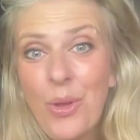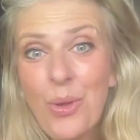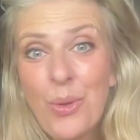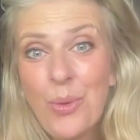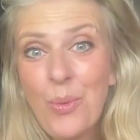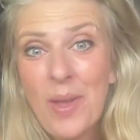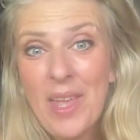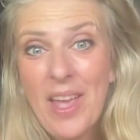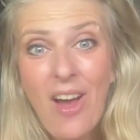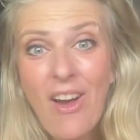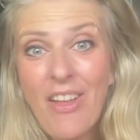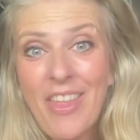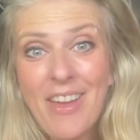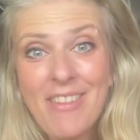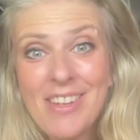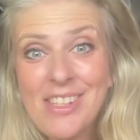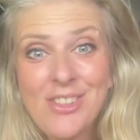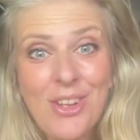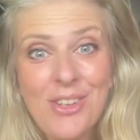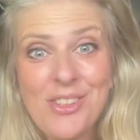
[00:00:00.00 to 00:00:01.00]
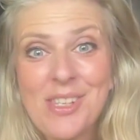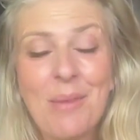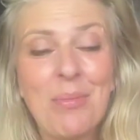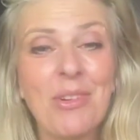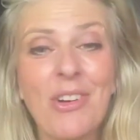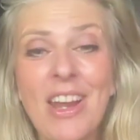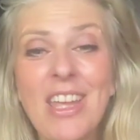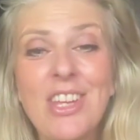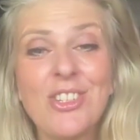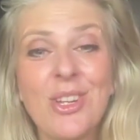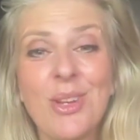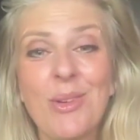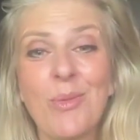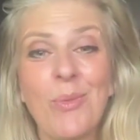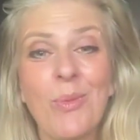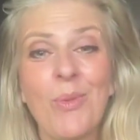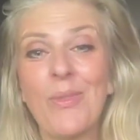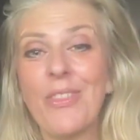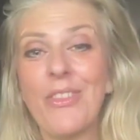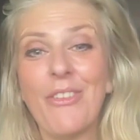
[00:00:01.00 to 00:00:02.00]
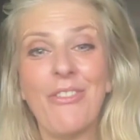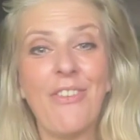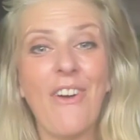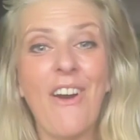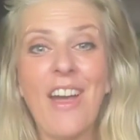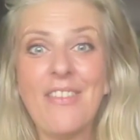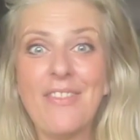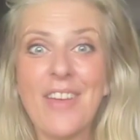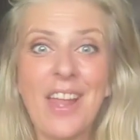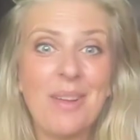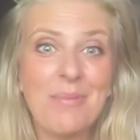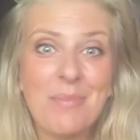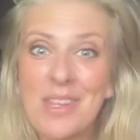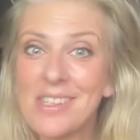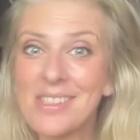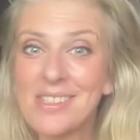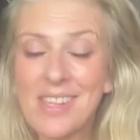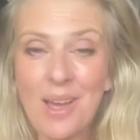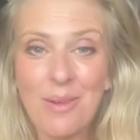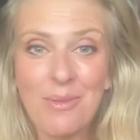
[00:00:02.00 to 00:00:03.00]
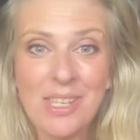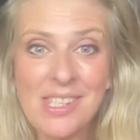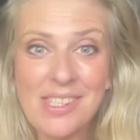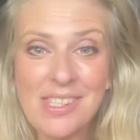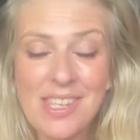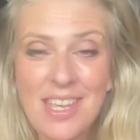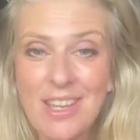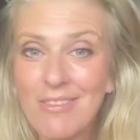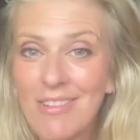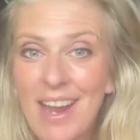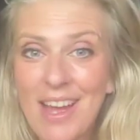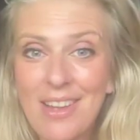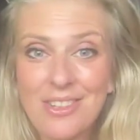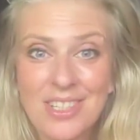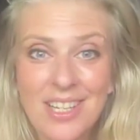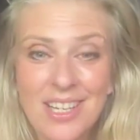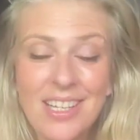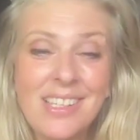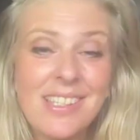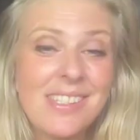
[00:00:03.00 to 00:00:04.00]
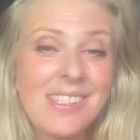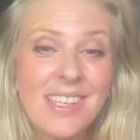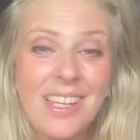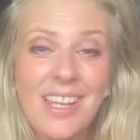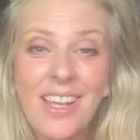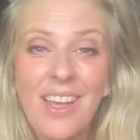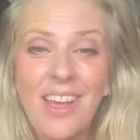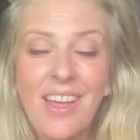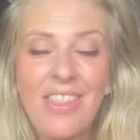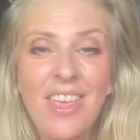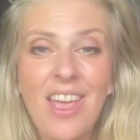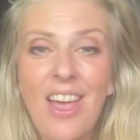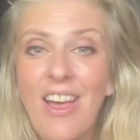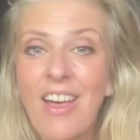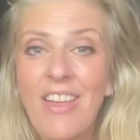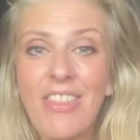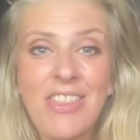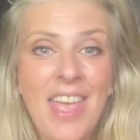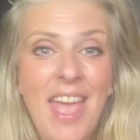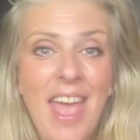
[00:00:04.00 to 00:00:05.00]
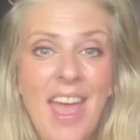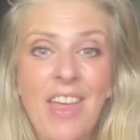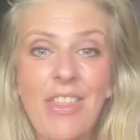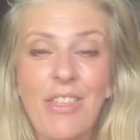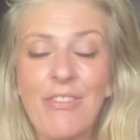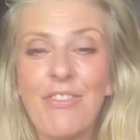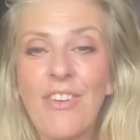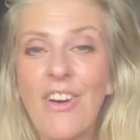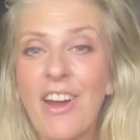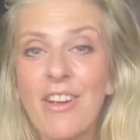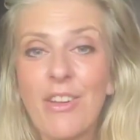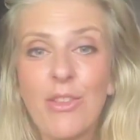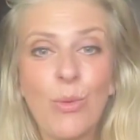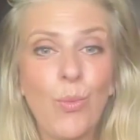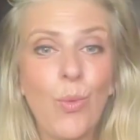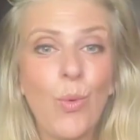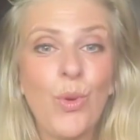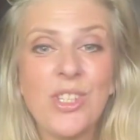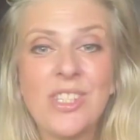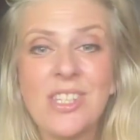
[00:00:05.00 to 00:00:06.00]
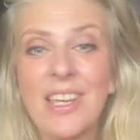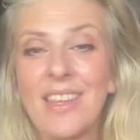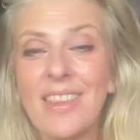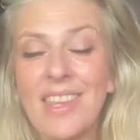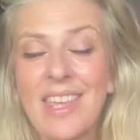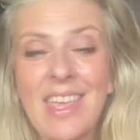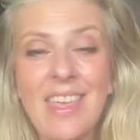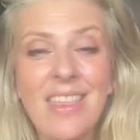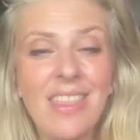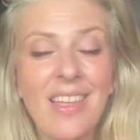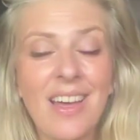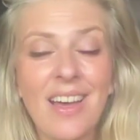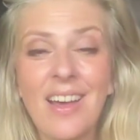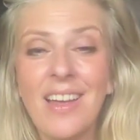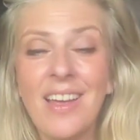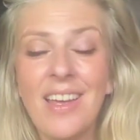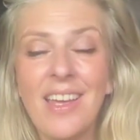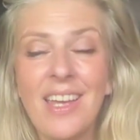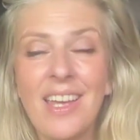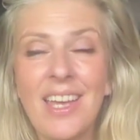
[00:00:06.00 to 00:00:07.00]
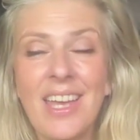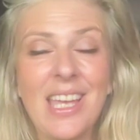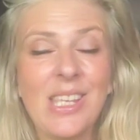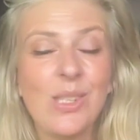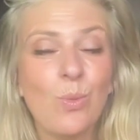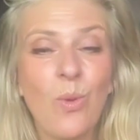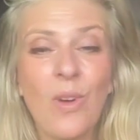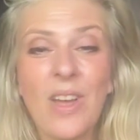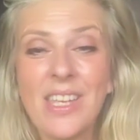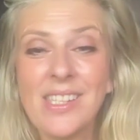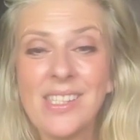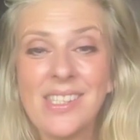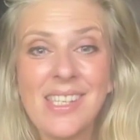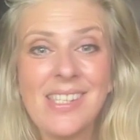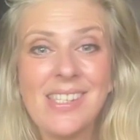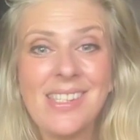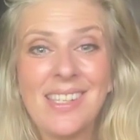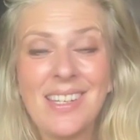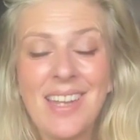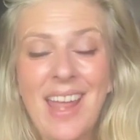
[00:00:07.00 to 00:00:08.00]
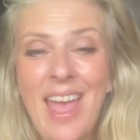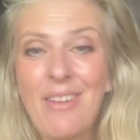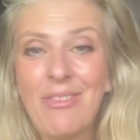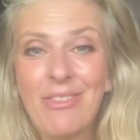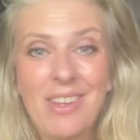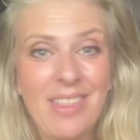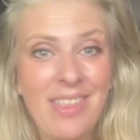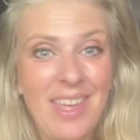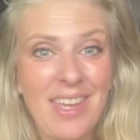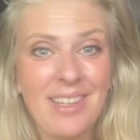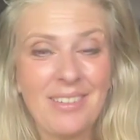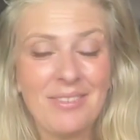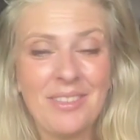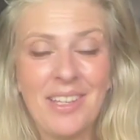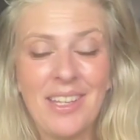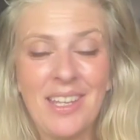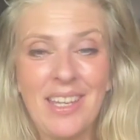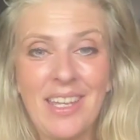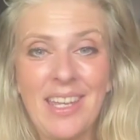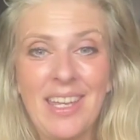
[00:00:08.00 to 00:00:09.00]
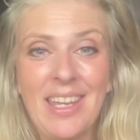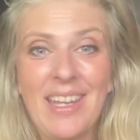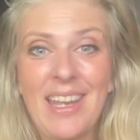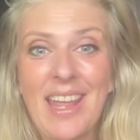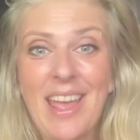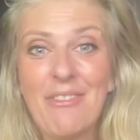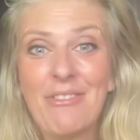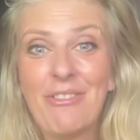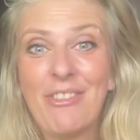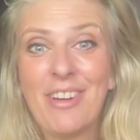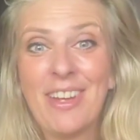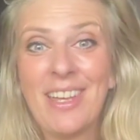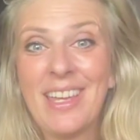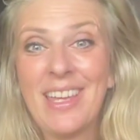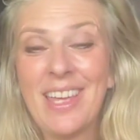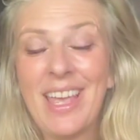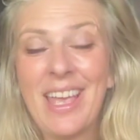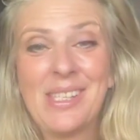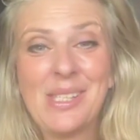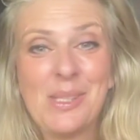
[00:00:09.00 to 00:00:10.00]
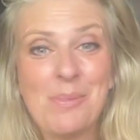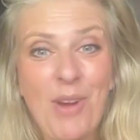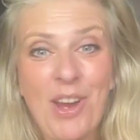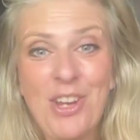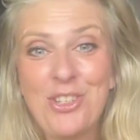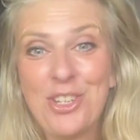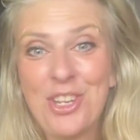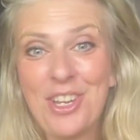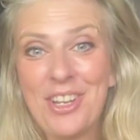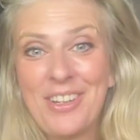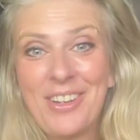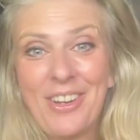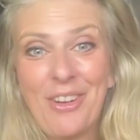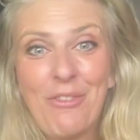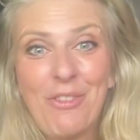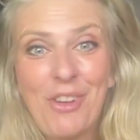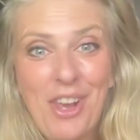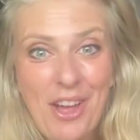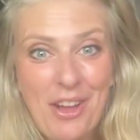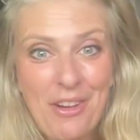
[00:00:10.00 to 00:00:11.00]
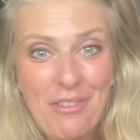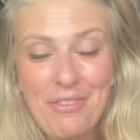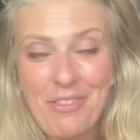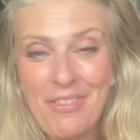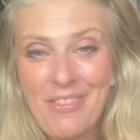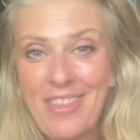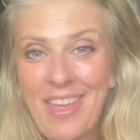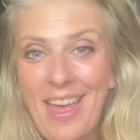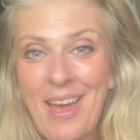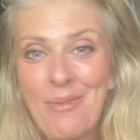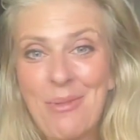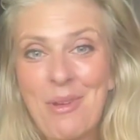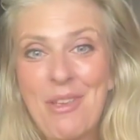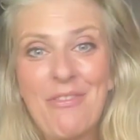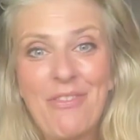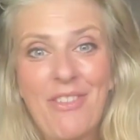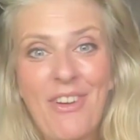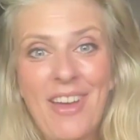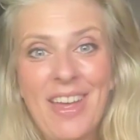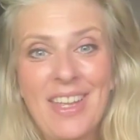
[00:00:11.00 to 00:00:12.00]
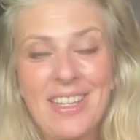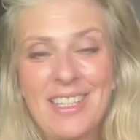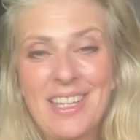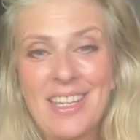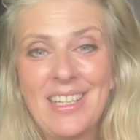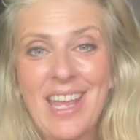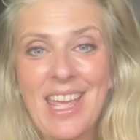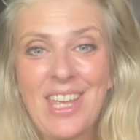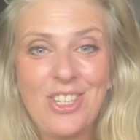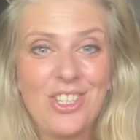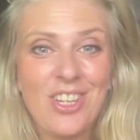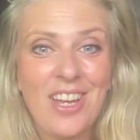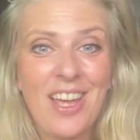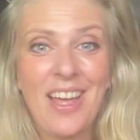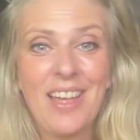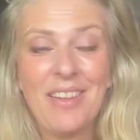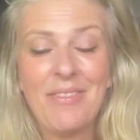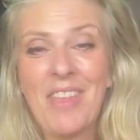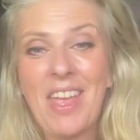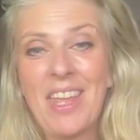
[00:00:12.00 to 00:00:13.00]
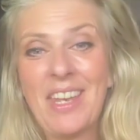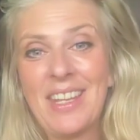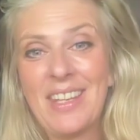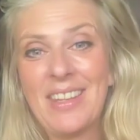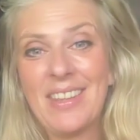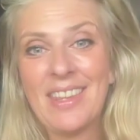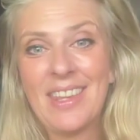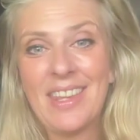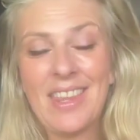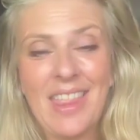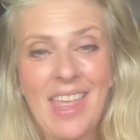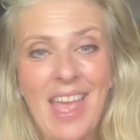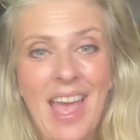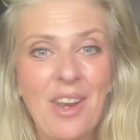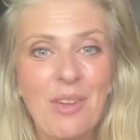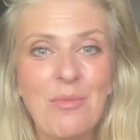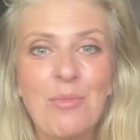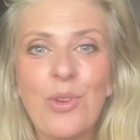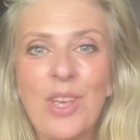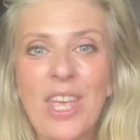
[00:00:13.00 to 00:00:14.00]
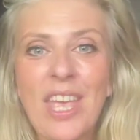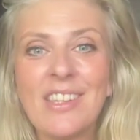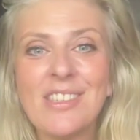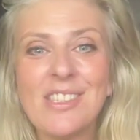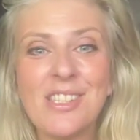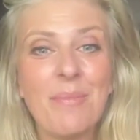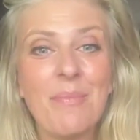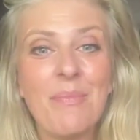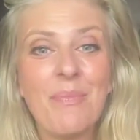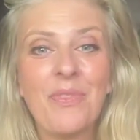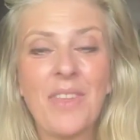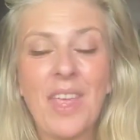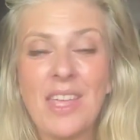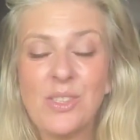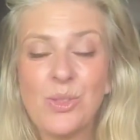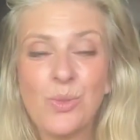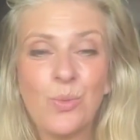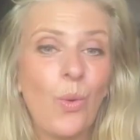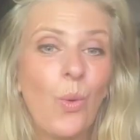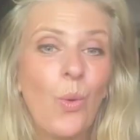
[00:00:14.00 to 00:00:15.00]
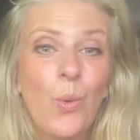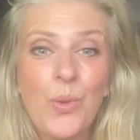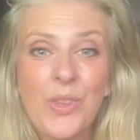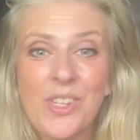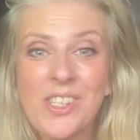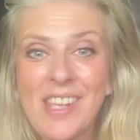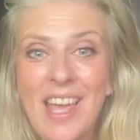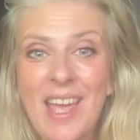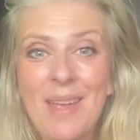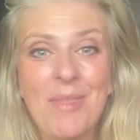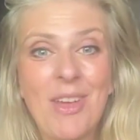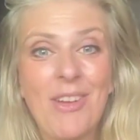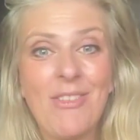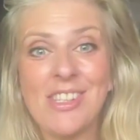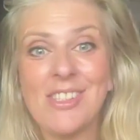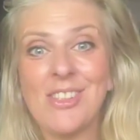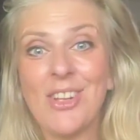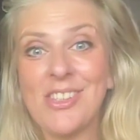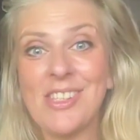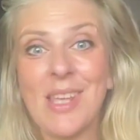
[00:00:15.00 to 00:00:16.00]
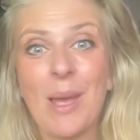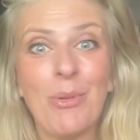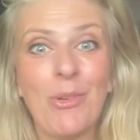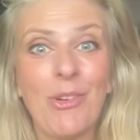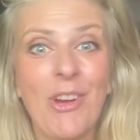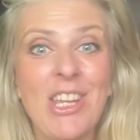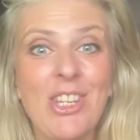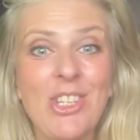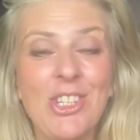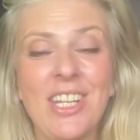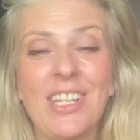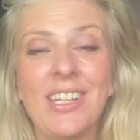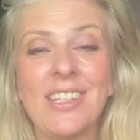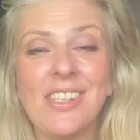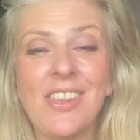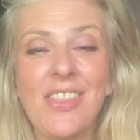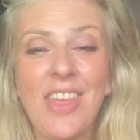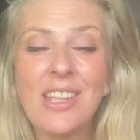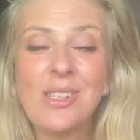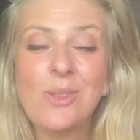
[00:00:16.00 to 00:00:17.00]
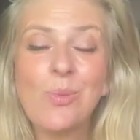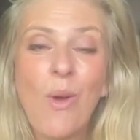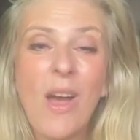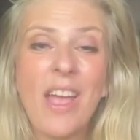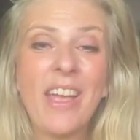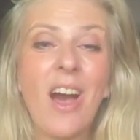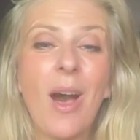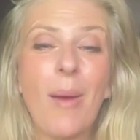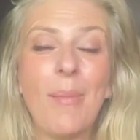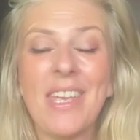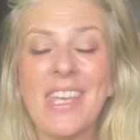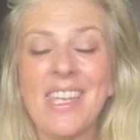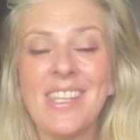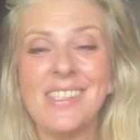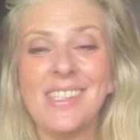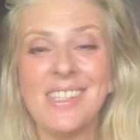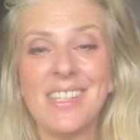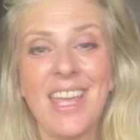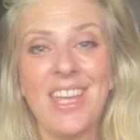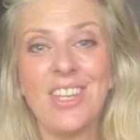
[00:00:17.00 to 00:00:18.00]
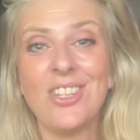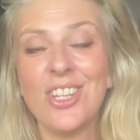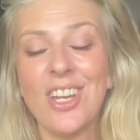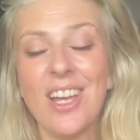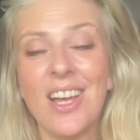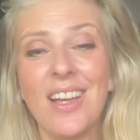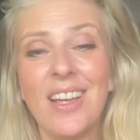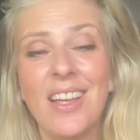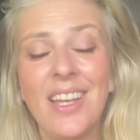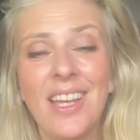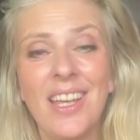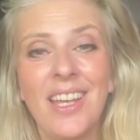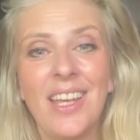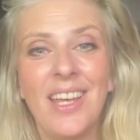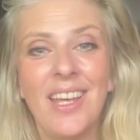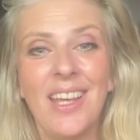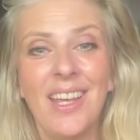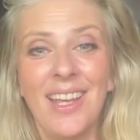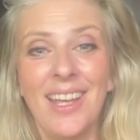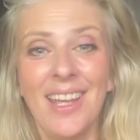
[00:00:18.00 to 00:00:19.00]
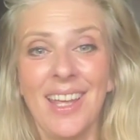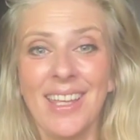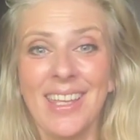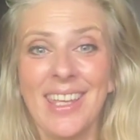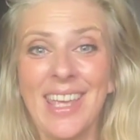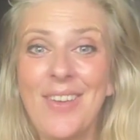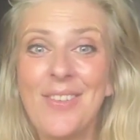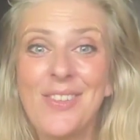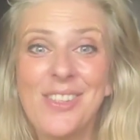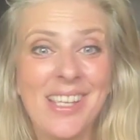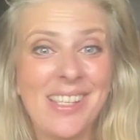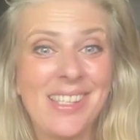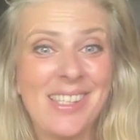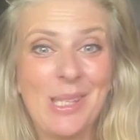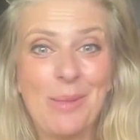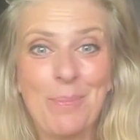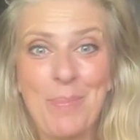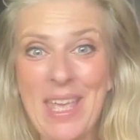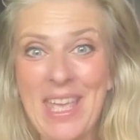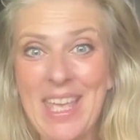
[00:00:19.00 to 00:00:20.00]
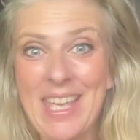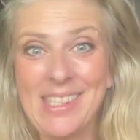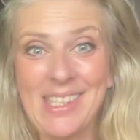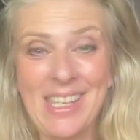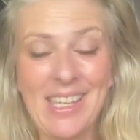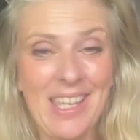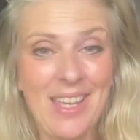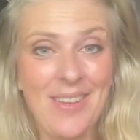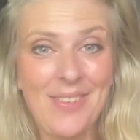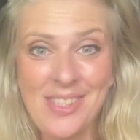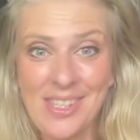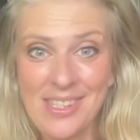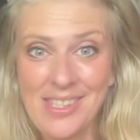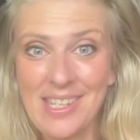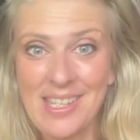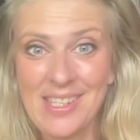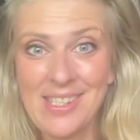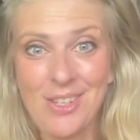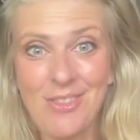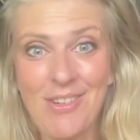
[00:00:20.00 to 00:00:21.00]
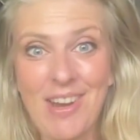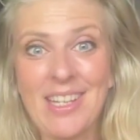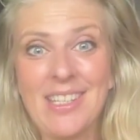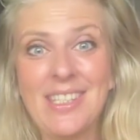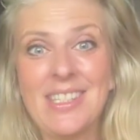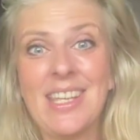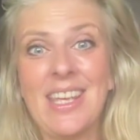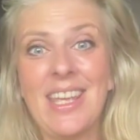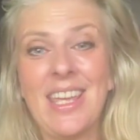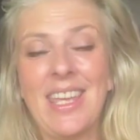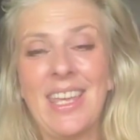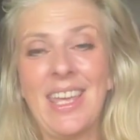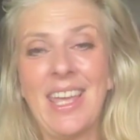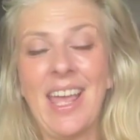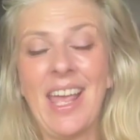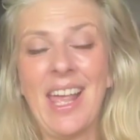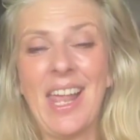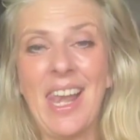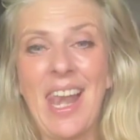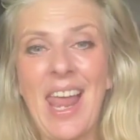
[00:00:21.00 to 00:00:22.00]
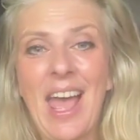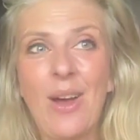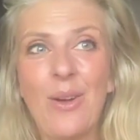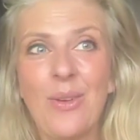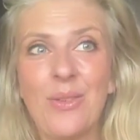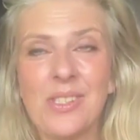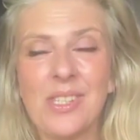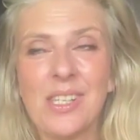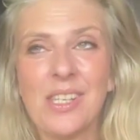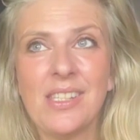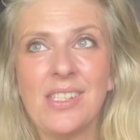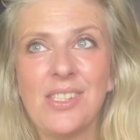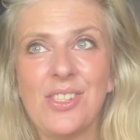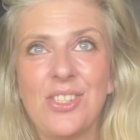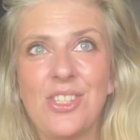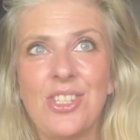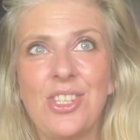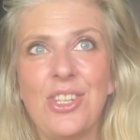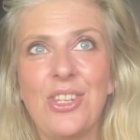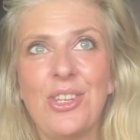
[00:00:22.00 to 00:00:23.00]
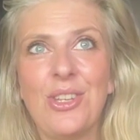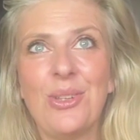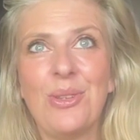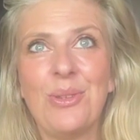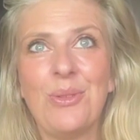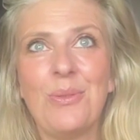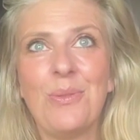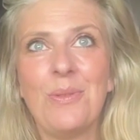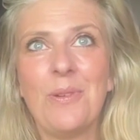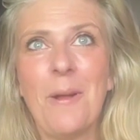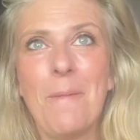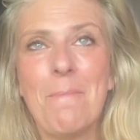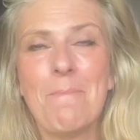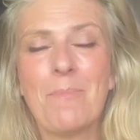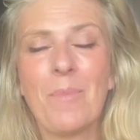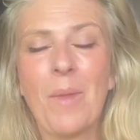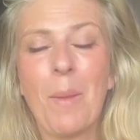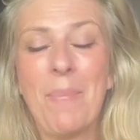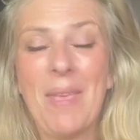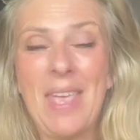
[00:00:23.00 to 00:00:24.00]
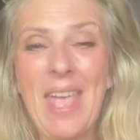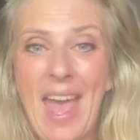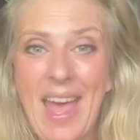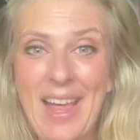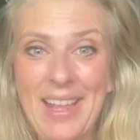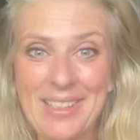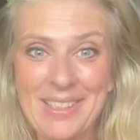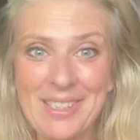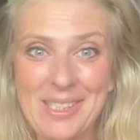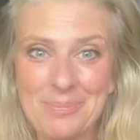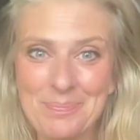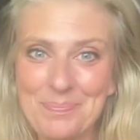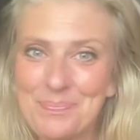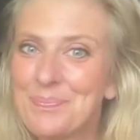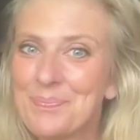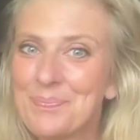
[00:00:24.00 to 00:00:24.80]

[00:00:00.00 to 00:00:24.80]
who we are. There is no separation. The five elements that we see around us, the earth, the air, the fire, the water, the ether, is what exists in everything, in every expression of love that we find in nature and in the animal kingdom. It's all the same. There is no separation. So that's why coming into nature gives us this peace. It gives us this serenity. It allows us to be held